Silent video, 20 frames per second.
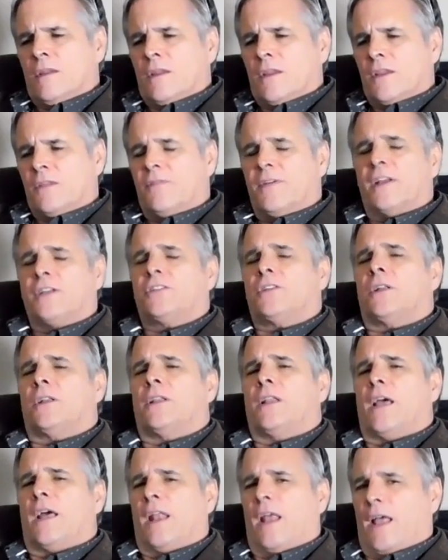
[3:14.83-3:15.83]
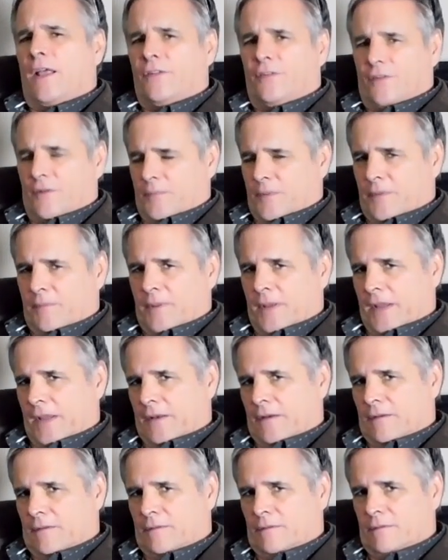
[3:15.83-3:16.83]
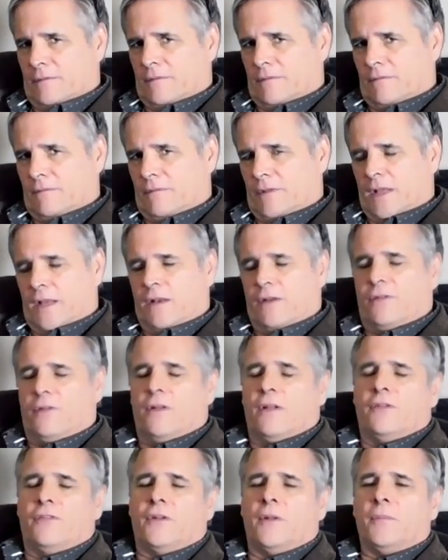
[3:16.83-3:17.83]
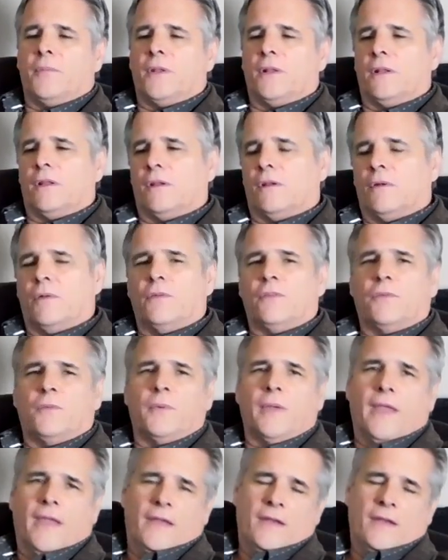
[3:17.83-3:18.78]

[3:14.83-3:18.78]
Eventually that has to be paid. Debt is not something that goes away.